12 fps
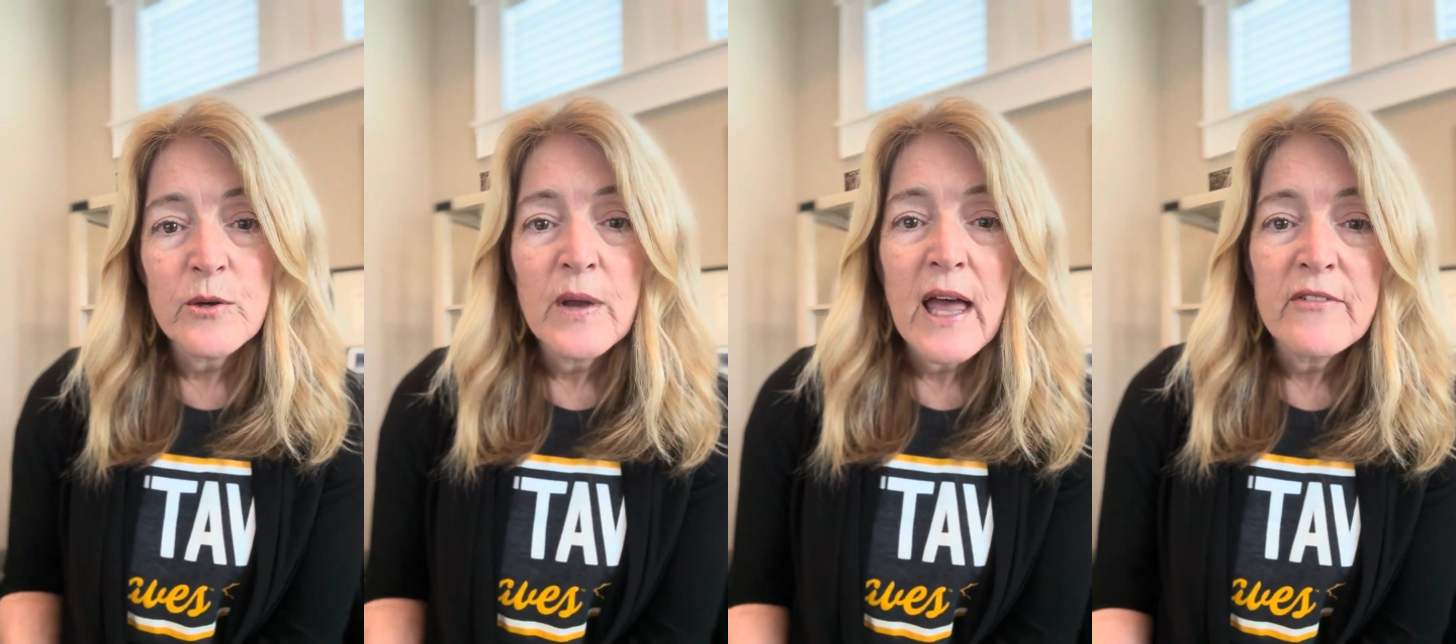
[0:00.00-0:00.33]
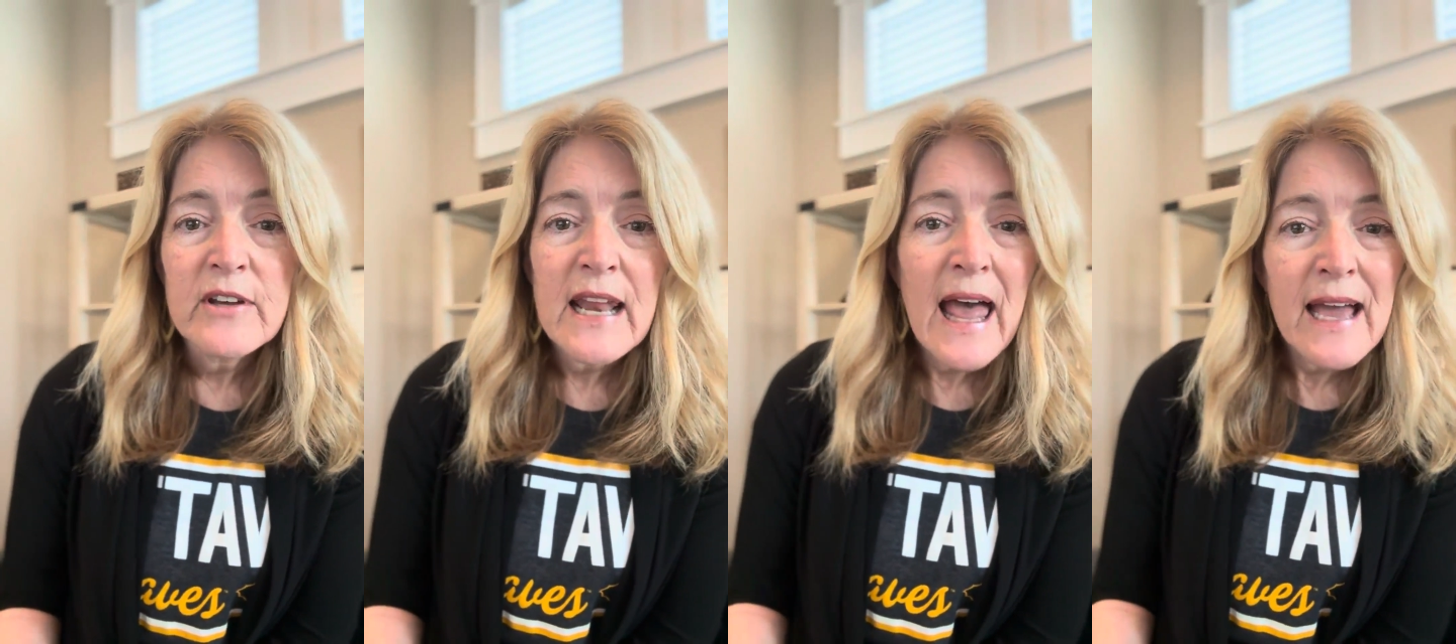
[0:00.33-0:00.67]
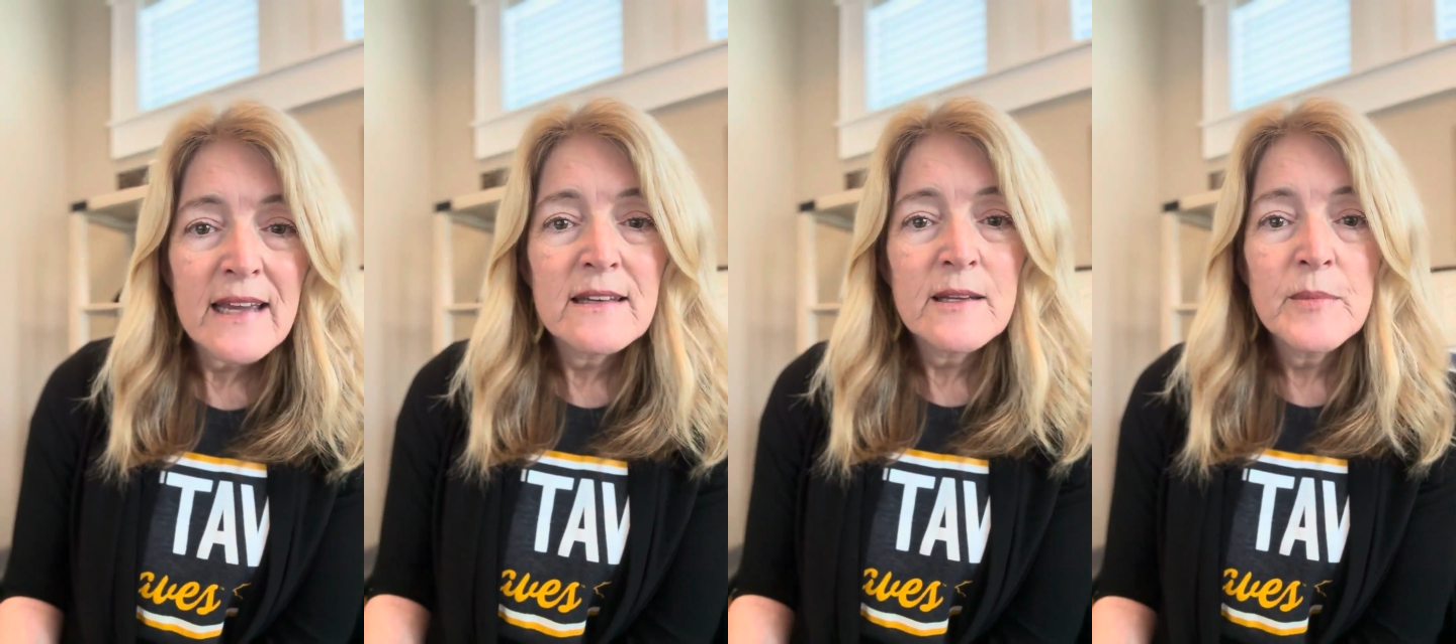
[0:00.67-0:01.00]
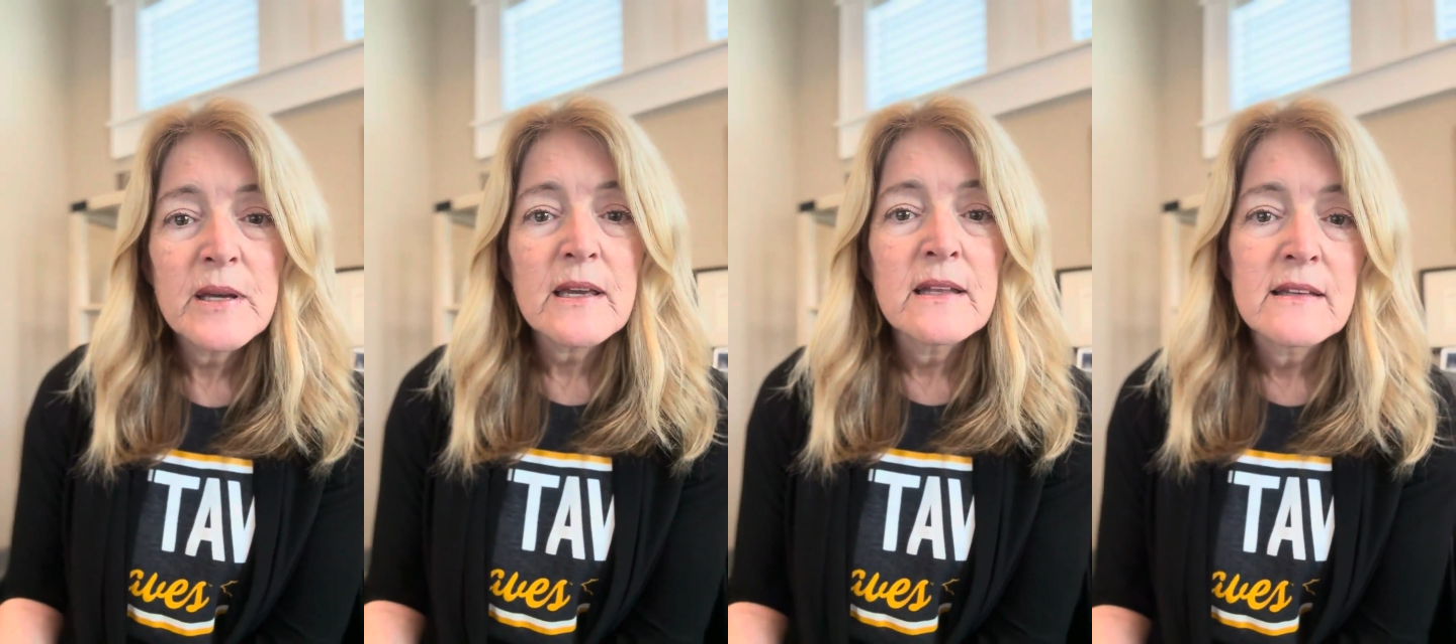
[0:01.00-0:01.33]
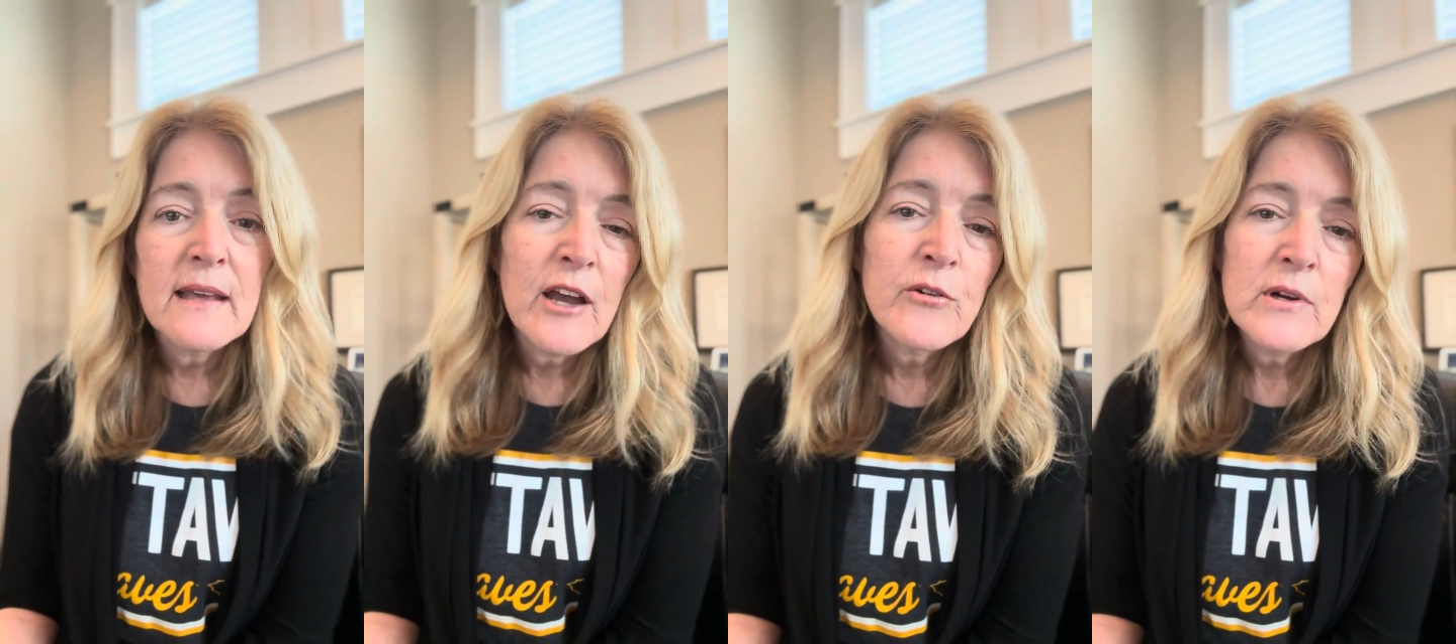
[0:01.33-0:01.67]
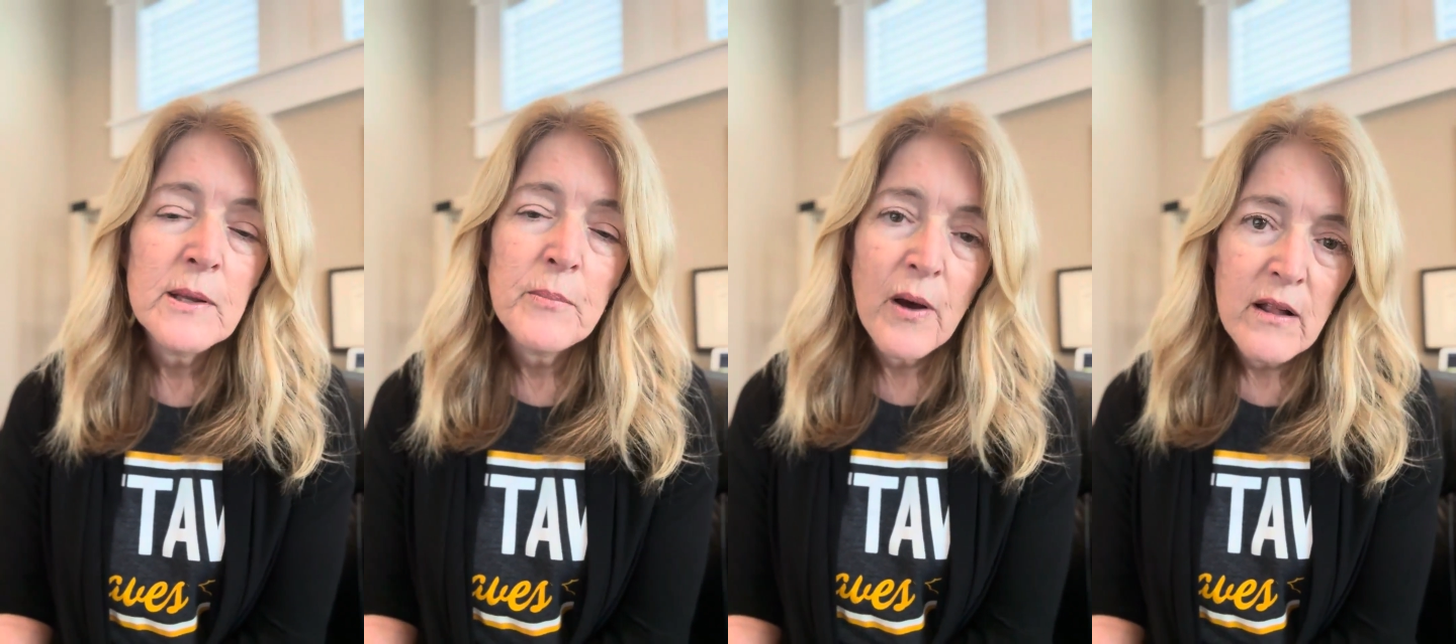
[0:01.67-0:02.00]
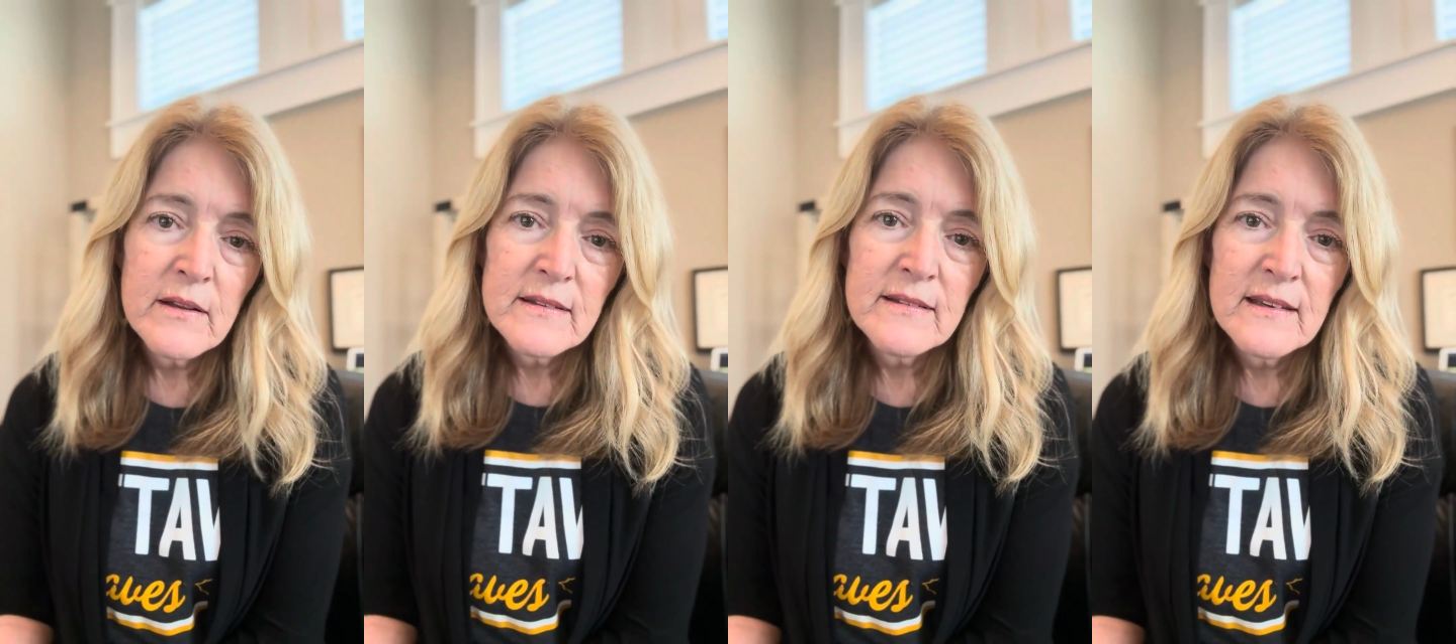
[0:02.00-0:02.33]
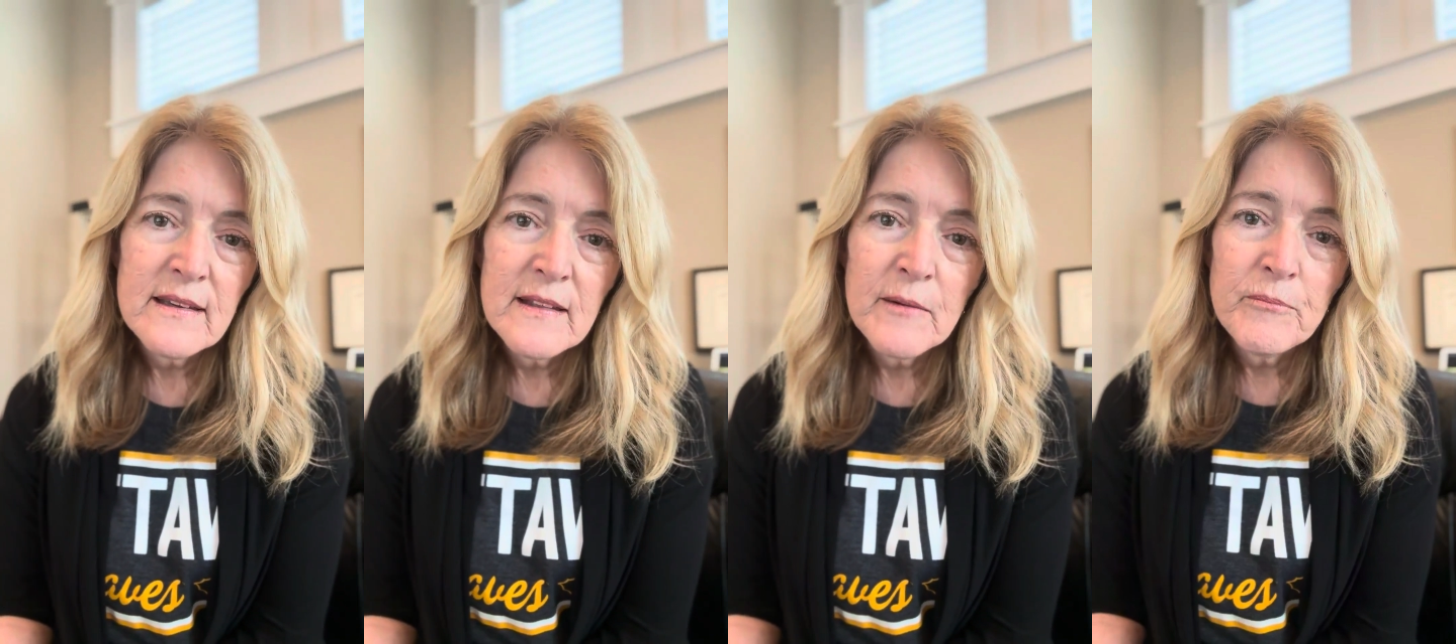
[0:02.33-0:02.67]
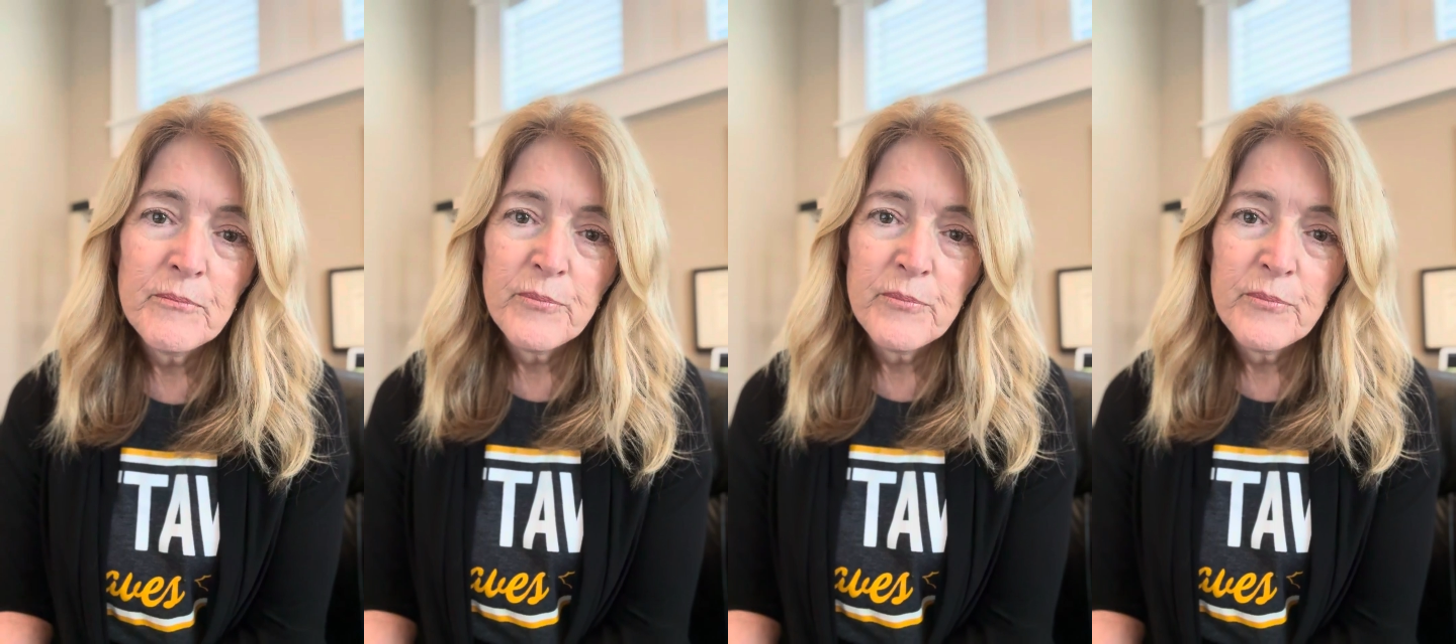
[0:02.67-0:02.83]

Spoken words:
We have an academic integrity policy that